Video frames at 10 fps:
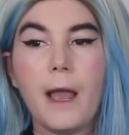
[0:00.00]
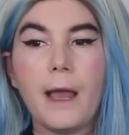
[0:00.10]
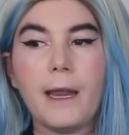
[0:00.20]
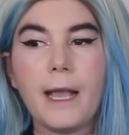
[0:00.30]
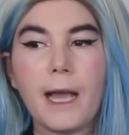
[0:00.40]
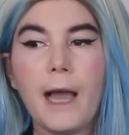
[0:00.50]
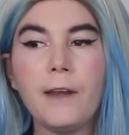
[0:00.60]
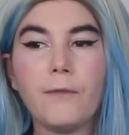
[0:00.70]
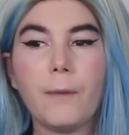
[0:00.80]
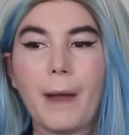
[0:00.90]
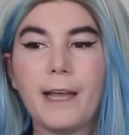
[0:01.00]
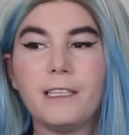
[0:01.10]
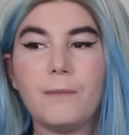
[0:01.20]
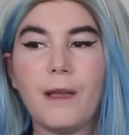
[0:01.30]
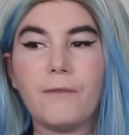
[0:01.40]
And it kind of
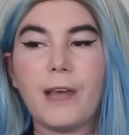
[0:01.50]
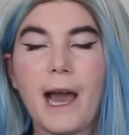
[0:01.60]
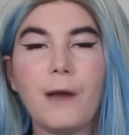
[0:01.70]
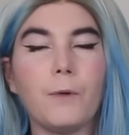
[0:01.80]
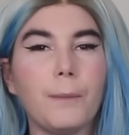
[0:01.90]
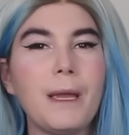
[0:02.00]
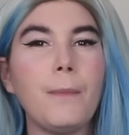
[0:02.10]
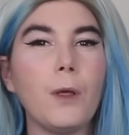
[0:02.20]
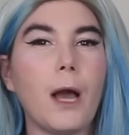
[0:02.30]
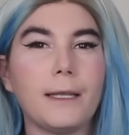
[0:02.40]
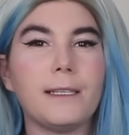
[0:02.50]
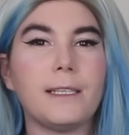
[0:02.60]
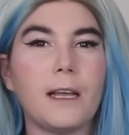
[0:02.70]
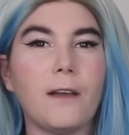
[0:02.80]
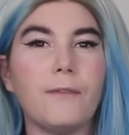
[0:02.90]
reminds me of that, where people got
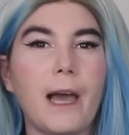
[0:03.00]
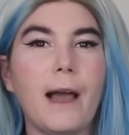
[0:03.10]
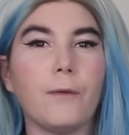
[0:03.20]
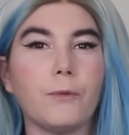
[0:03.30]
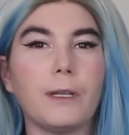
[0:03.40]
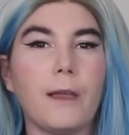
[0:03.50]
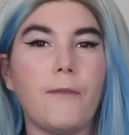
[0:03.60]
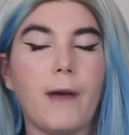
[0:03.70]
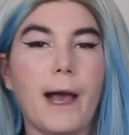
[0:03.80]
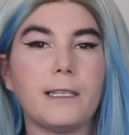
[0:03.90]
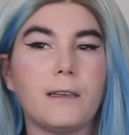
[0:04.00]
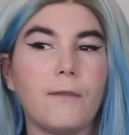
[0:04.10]
sick of that really fast.